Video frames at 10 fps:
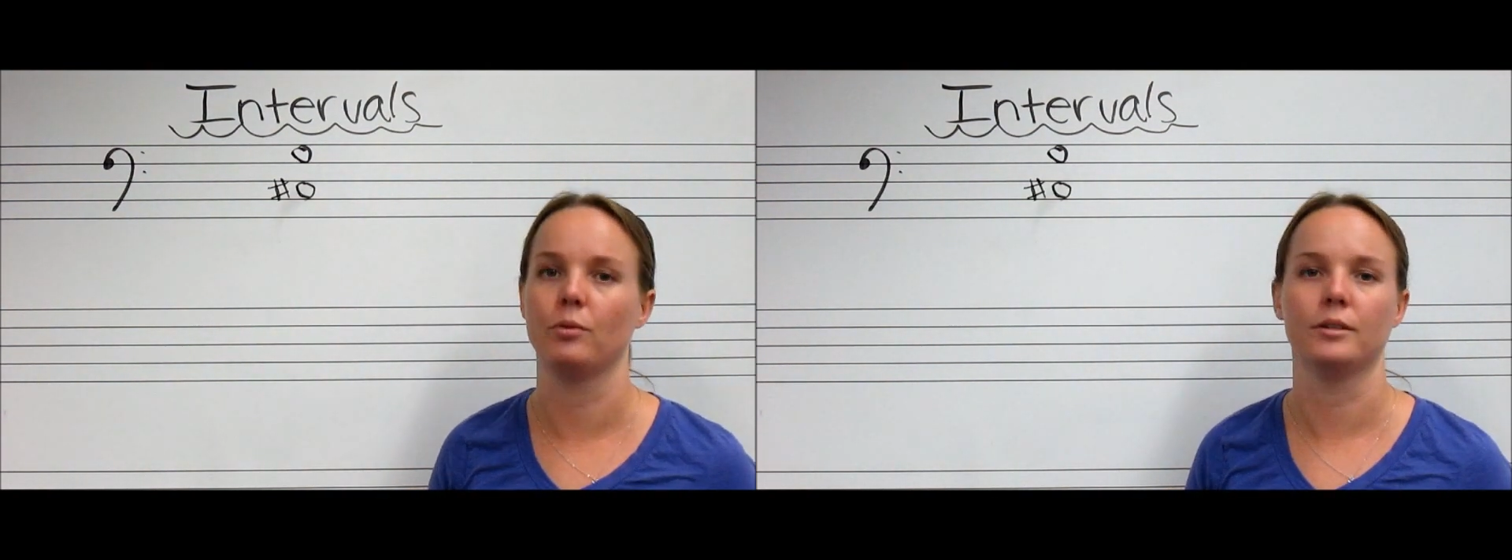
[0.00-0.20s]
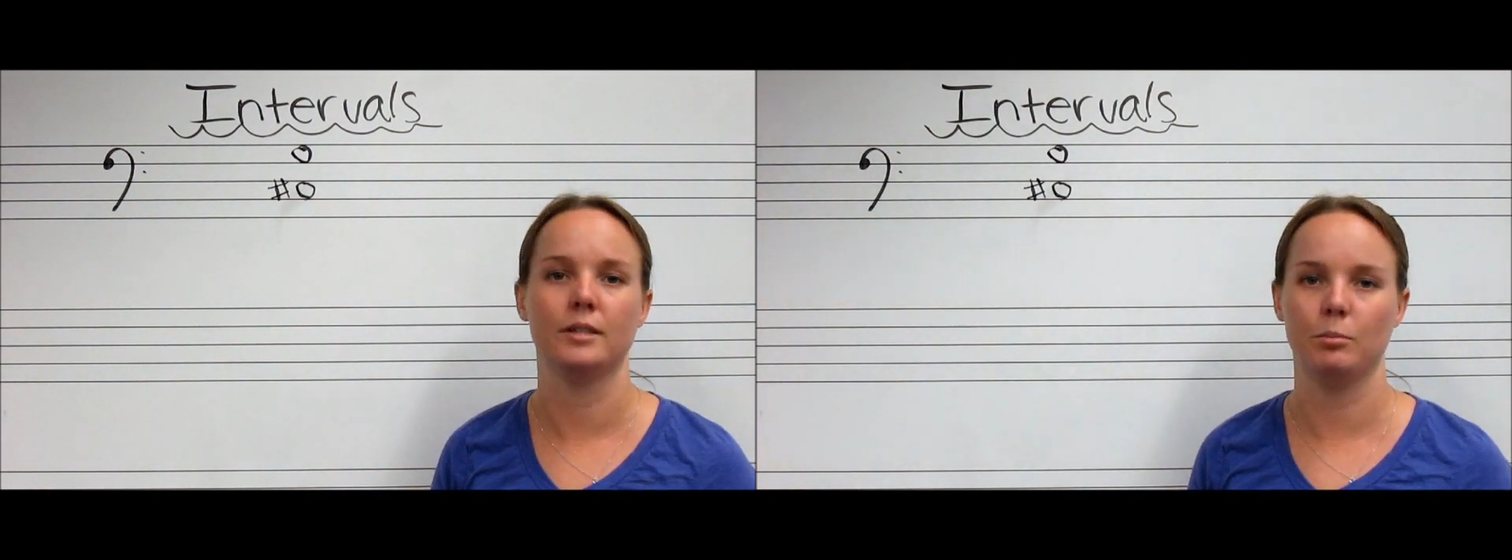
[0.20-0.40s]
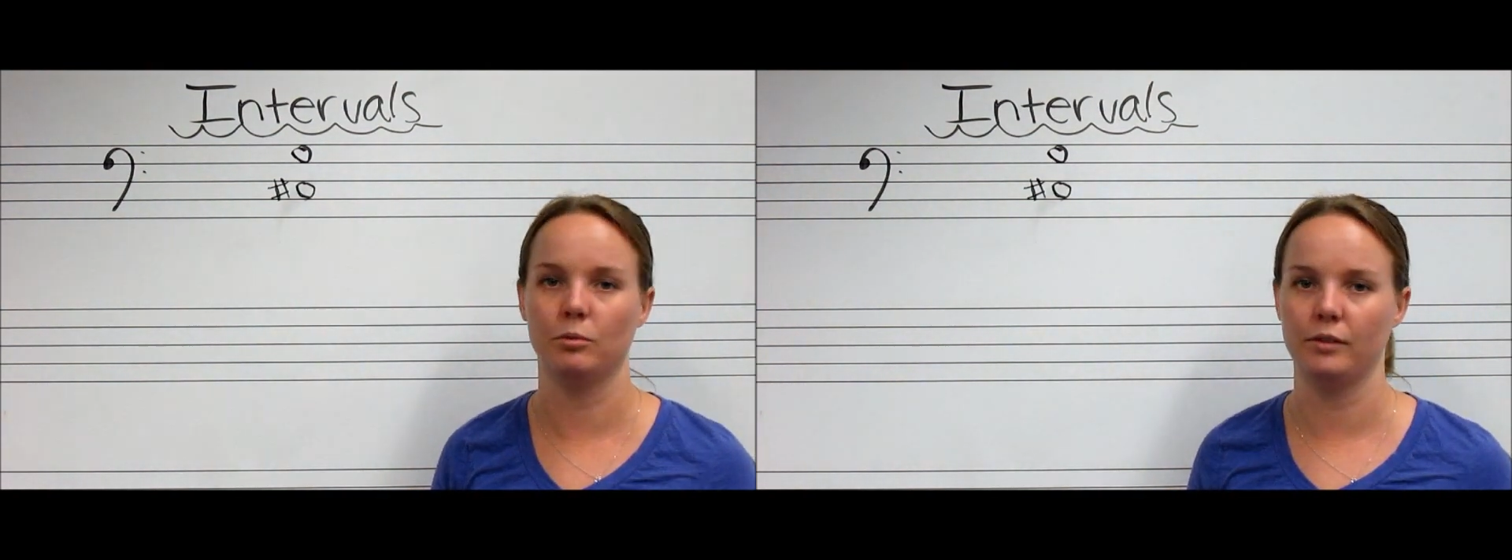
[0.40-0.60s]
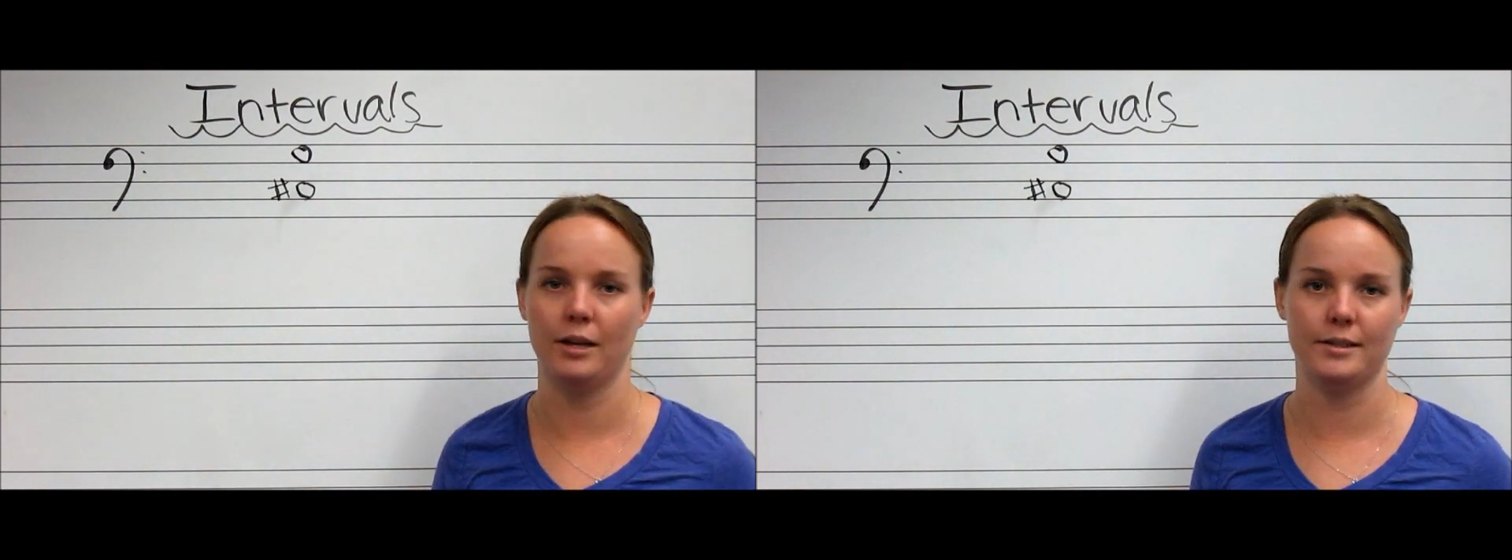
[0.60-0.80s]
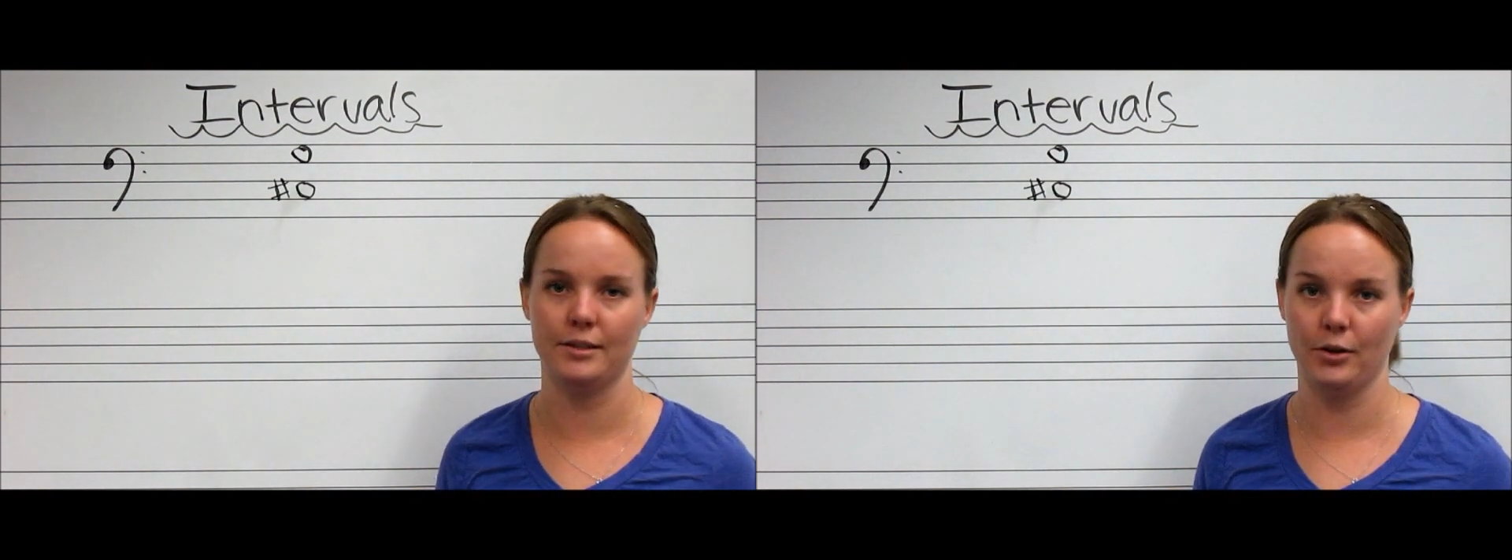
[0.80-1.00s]
or the double
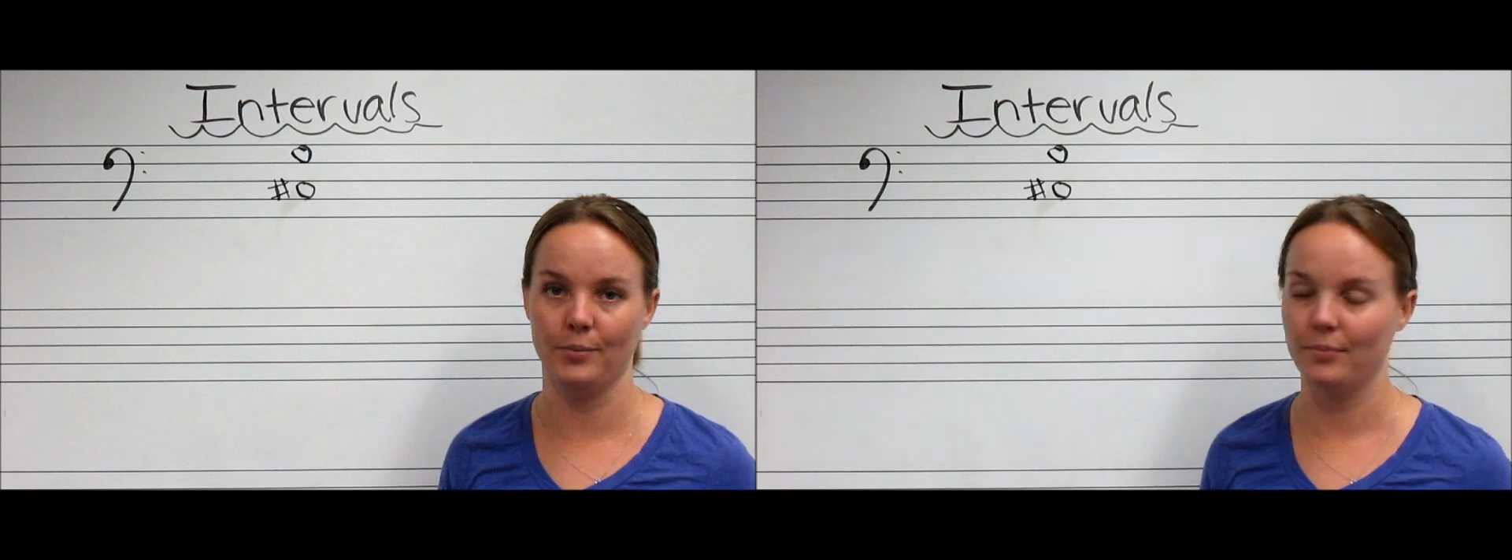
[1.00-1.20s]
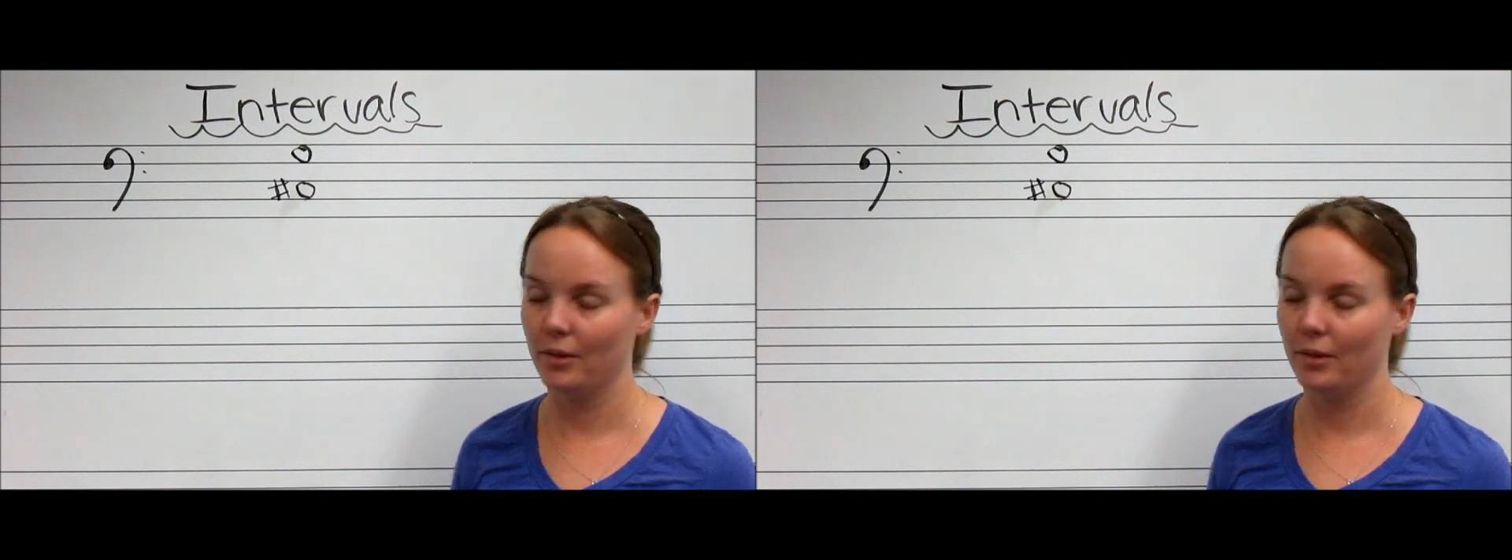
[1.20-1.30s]
flats here.